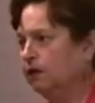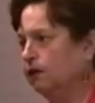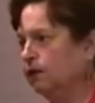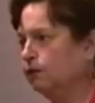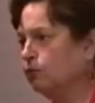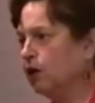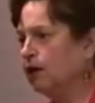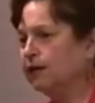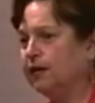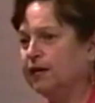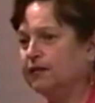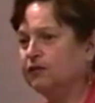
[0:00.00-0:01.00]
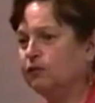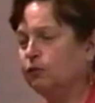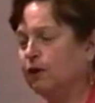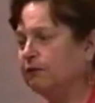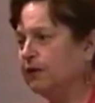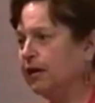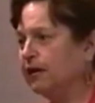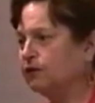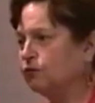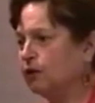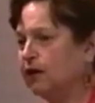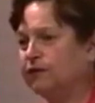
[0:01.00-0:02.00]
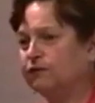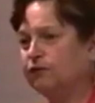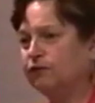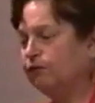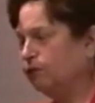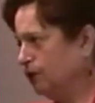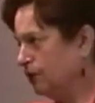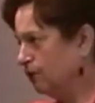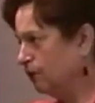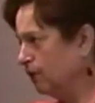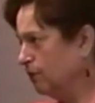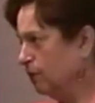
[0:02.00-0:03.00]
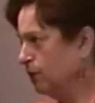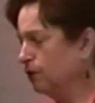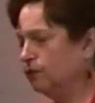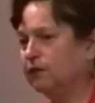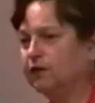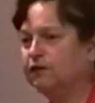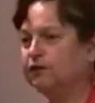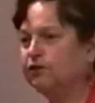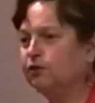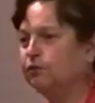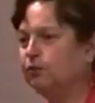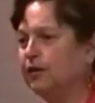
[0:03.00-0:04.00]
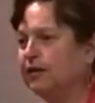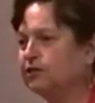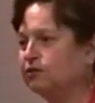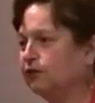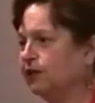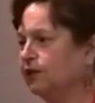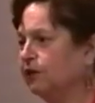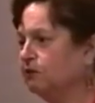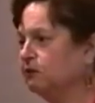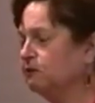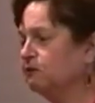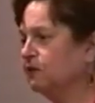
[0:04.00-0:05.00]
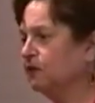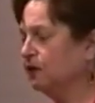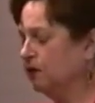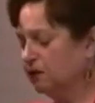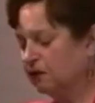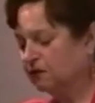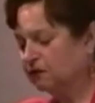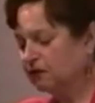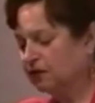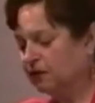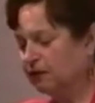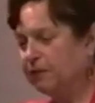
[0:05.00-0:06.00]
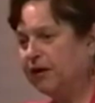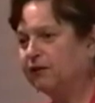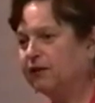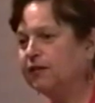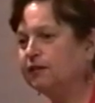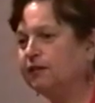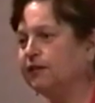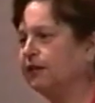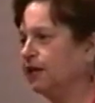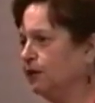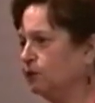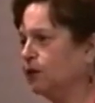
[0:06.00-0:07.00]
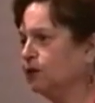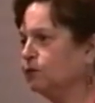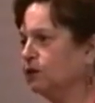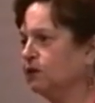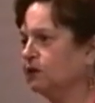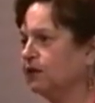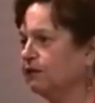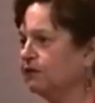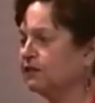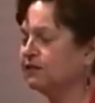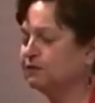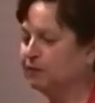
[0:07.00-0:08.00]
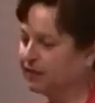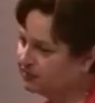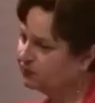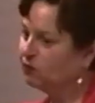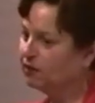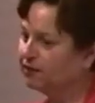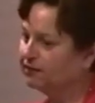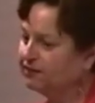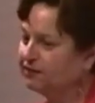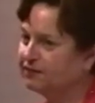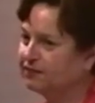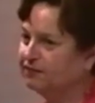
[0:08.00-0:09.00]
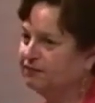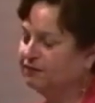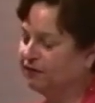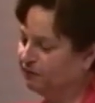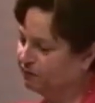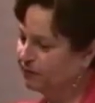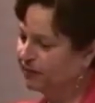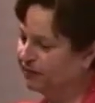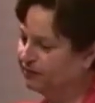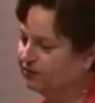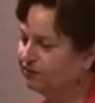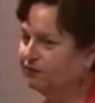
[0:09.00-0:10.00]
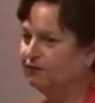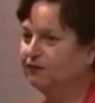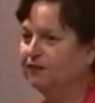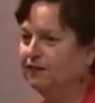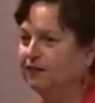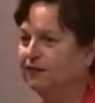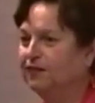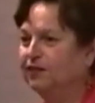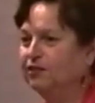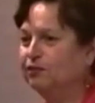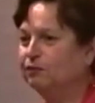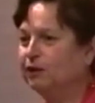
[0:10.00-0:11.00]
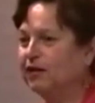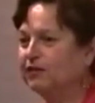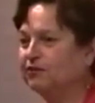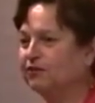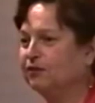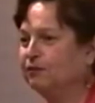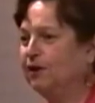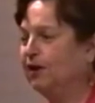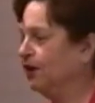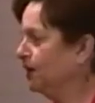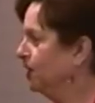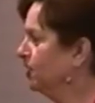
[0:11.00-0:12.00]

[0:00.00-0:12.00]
the broadcast and webcast rights for the footage from the moon to plastering logo, logos on about anything anyone will give us mass quantities of, of money to, to plaster them on.